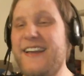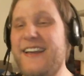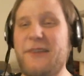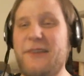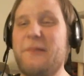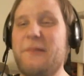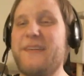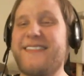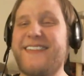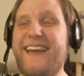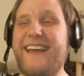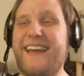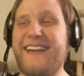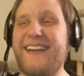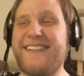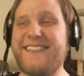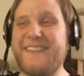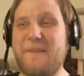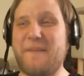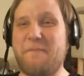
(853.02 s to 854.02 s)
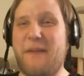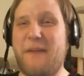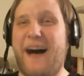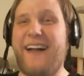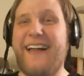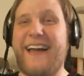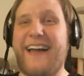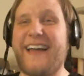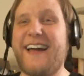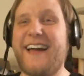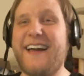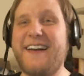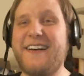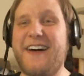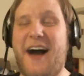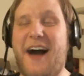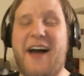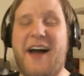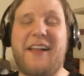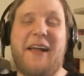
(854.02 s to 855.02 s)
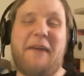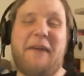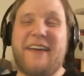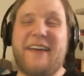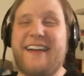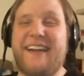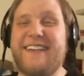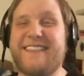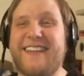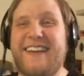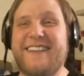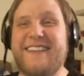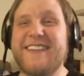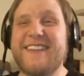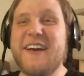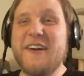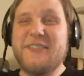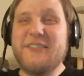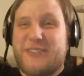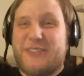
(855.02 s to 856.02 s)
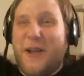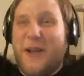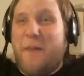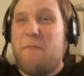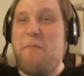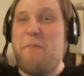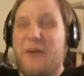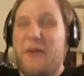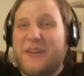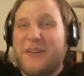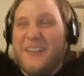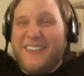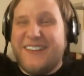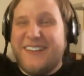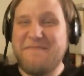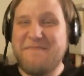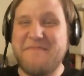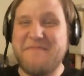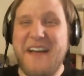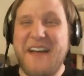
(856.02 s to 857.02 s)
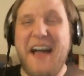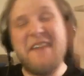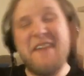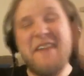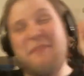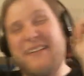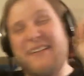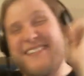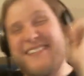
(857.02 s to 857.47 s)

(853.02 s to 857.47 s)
you were saying it's symbolic. All I'm going to say is symbolism. But